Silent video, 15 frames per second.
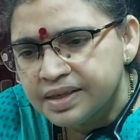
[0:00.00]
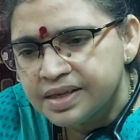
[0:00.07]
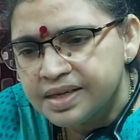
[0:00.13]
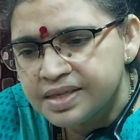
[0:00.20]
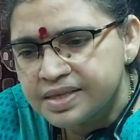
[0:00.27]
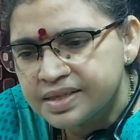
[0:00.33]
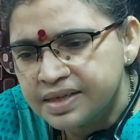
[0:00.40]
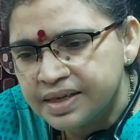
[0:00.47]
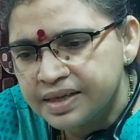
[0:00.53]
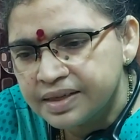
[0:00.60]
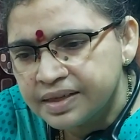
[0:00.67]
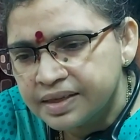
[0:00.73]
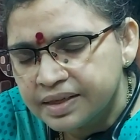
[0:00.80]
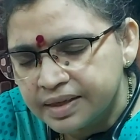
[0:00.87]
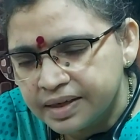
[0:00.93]
insulin
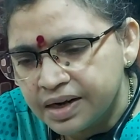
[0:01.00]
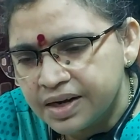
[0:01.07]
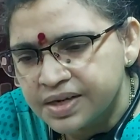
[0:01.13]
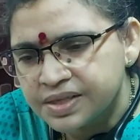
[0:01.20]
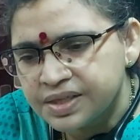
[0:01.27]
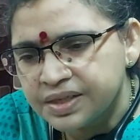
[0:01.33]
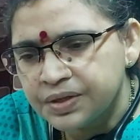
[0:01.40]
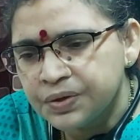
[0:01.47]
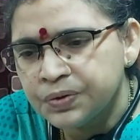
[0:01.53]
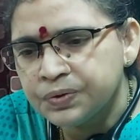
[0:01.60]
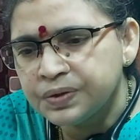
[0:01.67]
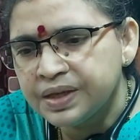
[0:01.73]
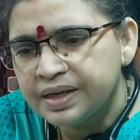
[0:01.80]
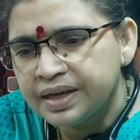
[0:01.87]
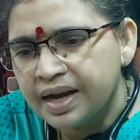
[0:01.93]
glargine
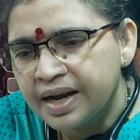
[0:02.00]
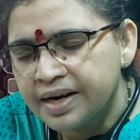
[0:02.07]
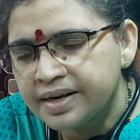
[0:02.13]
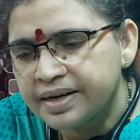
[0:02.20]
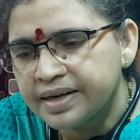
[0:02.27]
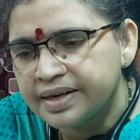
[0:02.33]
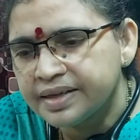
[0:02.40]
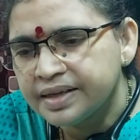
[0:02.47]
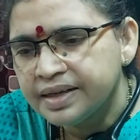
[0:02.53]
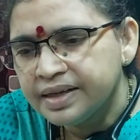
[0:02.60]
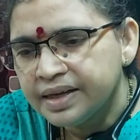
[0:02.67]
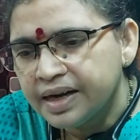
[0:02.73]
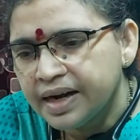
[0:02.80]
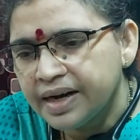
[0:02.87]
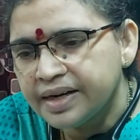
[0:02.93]
U100
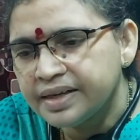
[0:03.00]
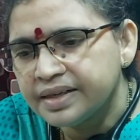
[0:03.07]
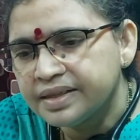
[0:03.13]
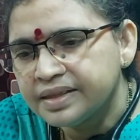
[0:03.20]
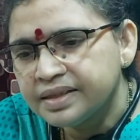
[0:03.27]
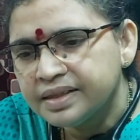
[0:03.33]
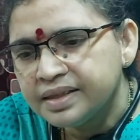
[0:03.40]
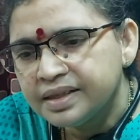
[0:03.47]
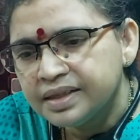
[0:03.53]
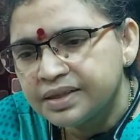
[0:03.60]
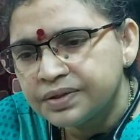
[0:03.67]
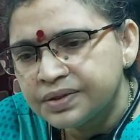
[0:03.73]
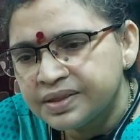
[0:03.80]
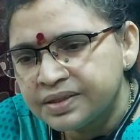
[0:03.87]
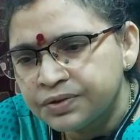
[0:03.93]
and
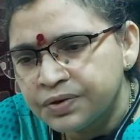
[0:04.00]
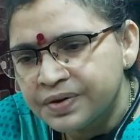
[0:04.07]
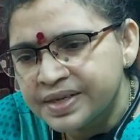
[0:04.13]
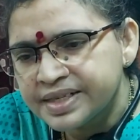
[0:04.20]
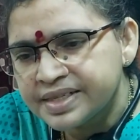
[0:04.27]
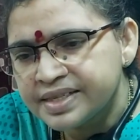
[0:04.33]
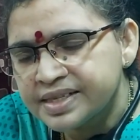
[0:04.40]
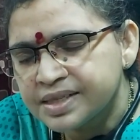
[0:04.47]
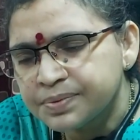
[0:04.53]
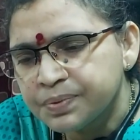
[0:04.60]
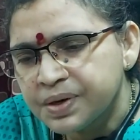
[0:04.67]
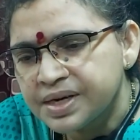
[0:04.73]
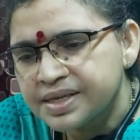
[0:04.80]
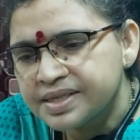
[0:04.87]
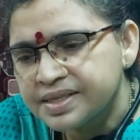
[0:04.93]

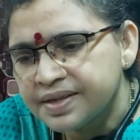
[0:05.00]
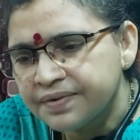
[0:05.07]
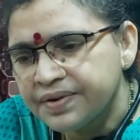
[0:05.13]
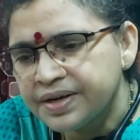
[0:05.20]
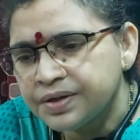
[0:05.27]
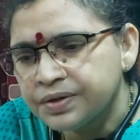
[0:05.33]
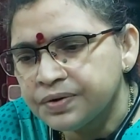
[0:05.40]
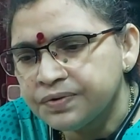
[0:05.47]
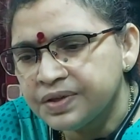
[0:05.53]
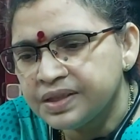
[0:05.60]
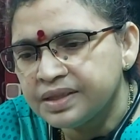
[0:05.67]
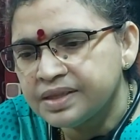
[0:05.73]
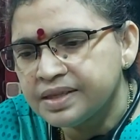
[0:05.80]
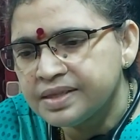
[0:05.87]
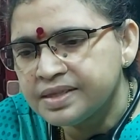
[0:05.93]
26.72 with
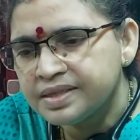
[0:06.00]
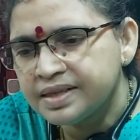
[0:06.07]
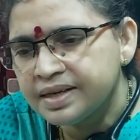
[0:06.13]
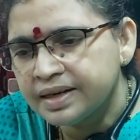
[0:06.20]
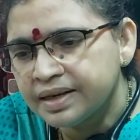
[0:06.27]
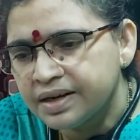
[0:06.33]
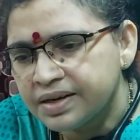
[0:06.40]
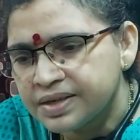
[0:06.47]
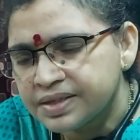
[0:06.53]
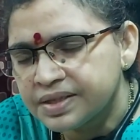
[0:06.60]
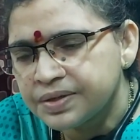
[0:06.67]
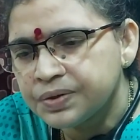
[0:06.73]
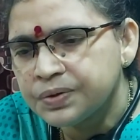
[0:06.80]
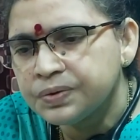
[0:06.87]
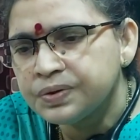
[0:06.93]
insulin
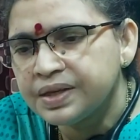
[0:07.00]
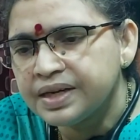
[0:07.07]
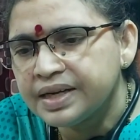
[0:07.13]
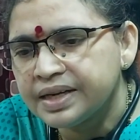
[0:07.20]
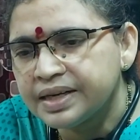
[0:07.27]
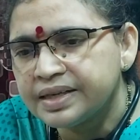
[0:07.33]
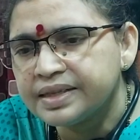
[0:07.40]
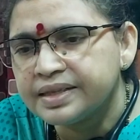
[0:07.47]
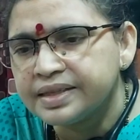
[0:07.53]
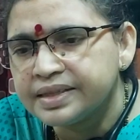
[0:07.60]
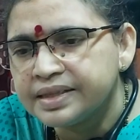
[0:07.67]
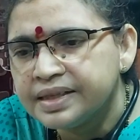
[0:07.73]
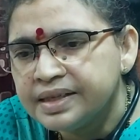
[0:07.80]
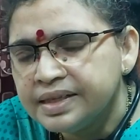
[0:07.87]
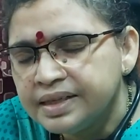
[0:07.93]
glargine U300.
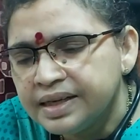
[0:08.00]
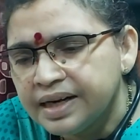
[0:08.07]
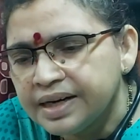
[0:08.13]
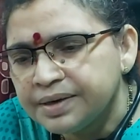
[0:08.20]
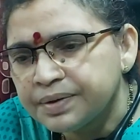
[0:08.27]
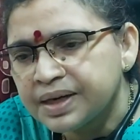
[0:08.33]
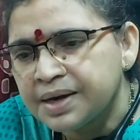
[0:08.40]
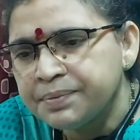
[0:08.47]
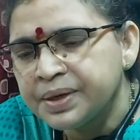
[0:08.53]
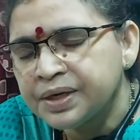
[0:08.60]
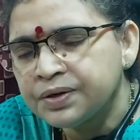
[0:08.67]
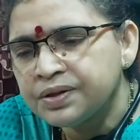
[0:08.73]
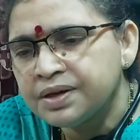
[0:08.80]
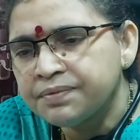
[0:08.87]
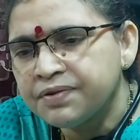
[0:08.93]
And coming
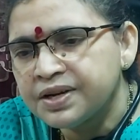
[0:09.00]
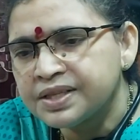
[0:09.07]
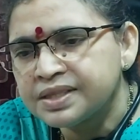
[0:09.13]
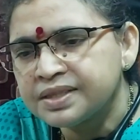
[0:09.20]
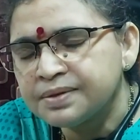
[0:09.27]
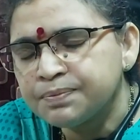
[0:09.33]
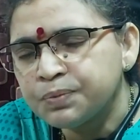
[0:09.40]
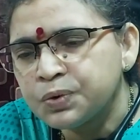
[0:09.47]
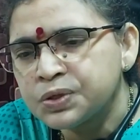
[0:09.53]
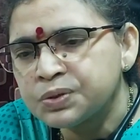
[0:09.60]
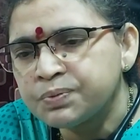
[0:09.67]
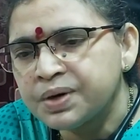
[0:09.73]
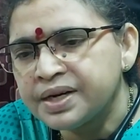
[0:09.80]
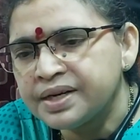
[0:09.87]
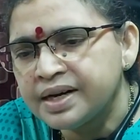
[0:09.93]
to the
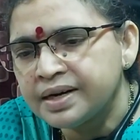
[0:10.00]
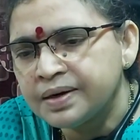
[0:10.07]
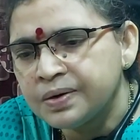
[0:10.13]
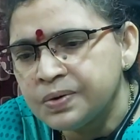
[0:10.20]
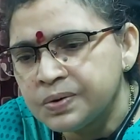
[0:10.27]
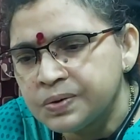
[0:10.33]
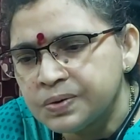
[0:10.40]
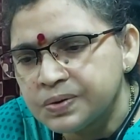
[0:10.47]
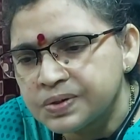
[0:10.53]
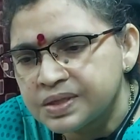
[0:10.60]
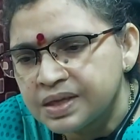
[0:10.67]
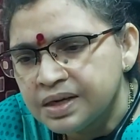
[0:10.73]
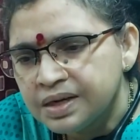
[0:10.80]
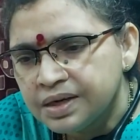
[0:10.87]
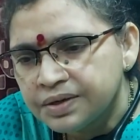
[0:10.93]
postprandial glucose,
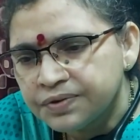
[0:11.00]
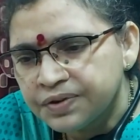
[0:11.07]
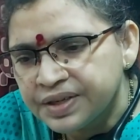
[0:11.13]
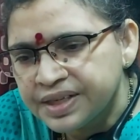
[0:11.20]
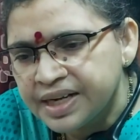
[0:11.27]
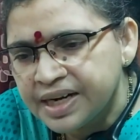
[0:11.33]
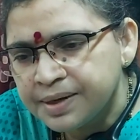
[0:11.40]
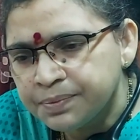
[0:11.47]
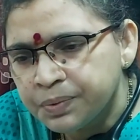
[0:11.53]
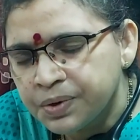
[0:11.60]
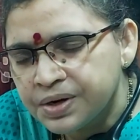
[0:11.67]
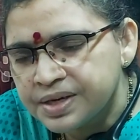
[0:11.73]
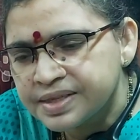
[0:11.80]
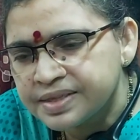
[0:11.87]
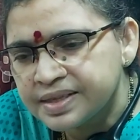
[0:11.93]

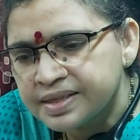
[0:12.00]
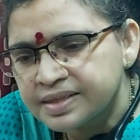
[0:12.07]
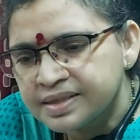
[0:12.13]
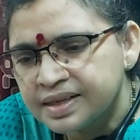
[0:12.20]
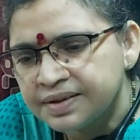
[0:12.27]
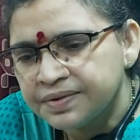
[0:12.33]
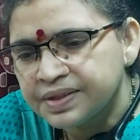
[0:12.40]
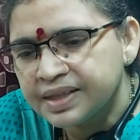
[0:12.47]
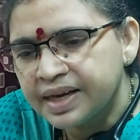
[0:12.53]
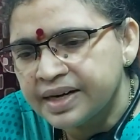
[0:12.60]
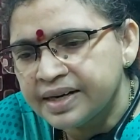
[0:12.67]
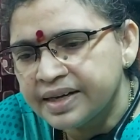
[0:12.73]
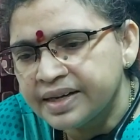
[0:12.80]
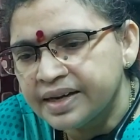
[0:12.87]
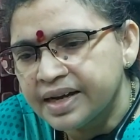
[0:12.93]
28.63 with
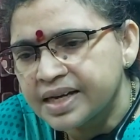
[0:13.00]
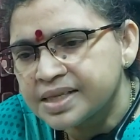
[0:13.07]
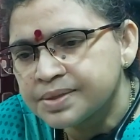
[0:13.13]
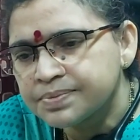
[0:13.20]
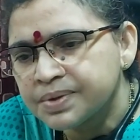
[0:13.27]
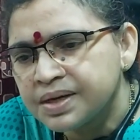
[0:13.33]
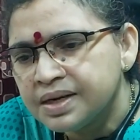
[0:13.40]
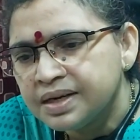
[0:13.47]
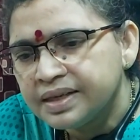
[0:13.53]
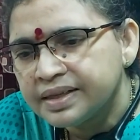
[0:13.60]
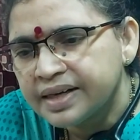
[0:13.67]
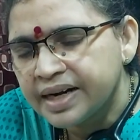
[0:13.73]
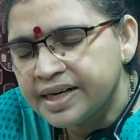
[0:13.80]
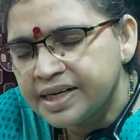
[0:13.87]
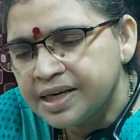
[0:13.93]
Ryzodeg,
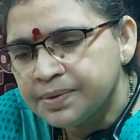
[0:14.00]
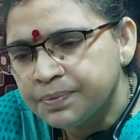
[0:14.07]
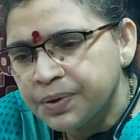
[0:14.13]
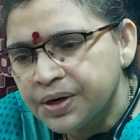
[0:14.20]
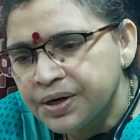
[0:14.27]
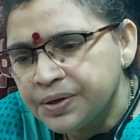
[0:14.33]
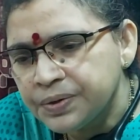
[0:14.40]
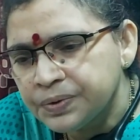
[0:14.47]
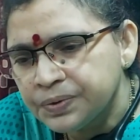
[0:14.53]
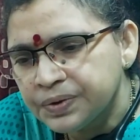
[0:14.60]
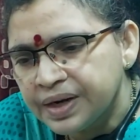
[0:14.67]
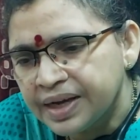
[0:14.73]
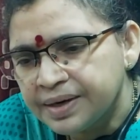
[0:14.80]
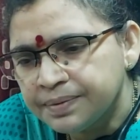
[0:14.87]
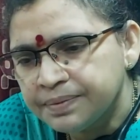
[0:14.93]

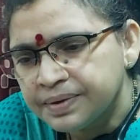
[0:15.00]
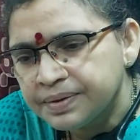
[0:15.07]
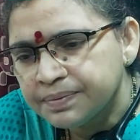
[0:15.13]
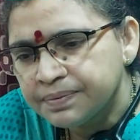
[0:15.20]
19.29